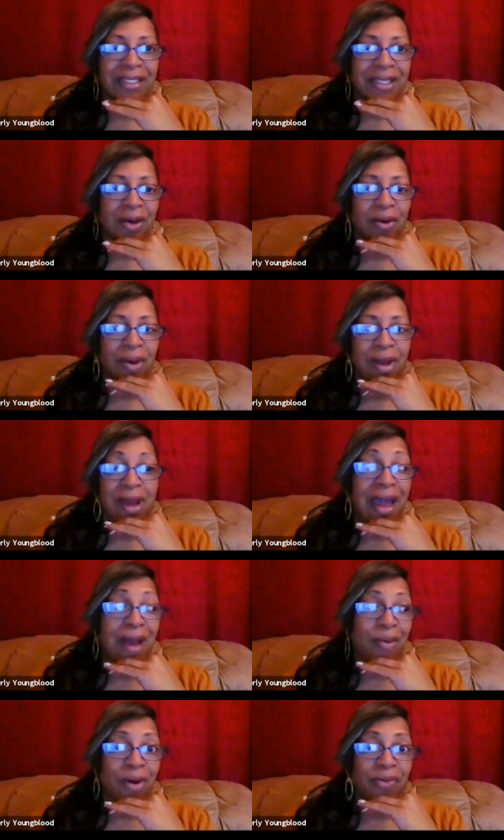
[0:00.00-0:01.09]
So
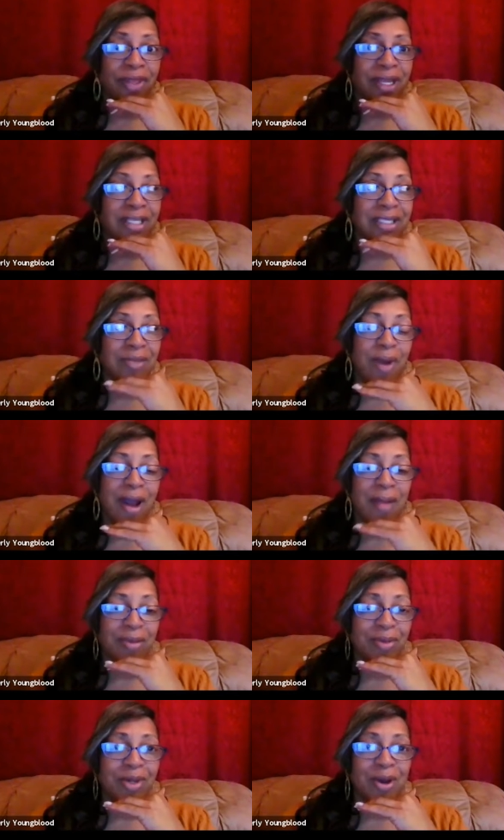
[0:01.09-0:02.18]
I won't think it's a
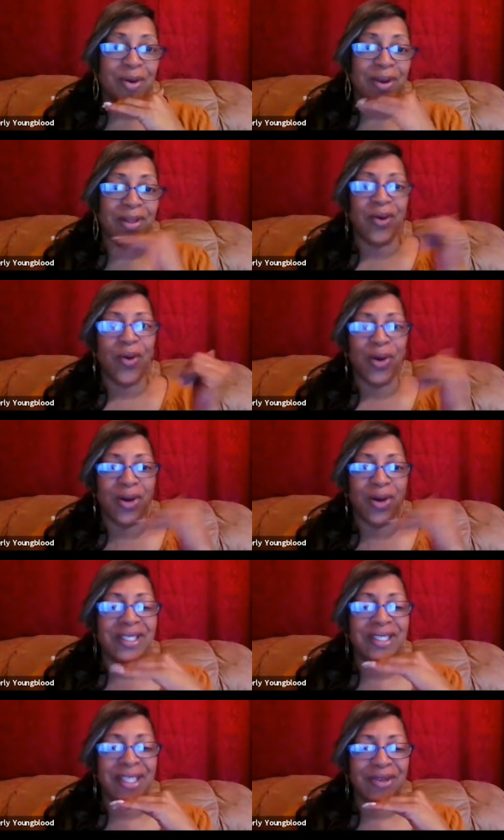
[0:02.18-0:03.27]
problem to go on the corner
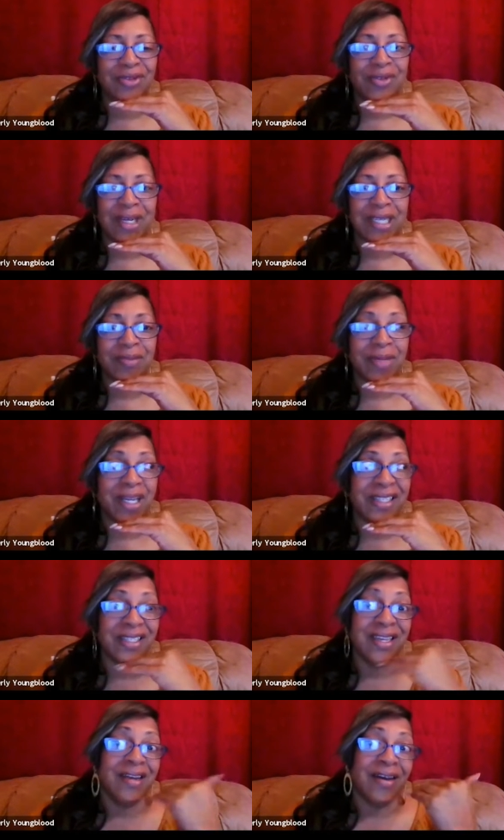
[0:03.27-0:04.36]
and sell drugs
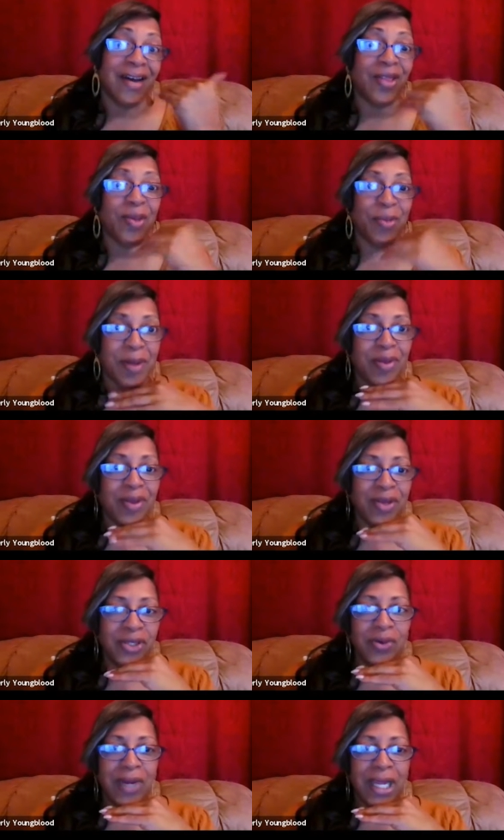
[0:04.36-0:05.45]
because other people are
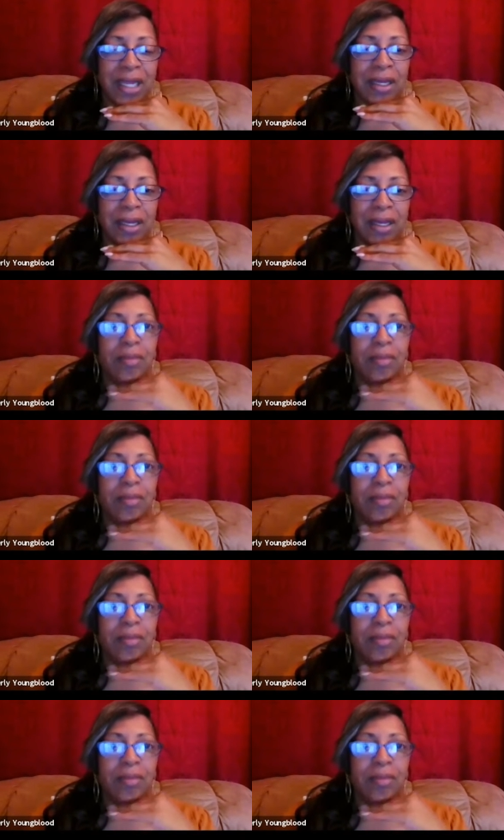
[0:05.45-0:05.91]
doing it.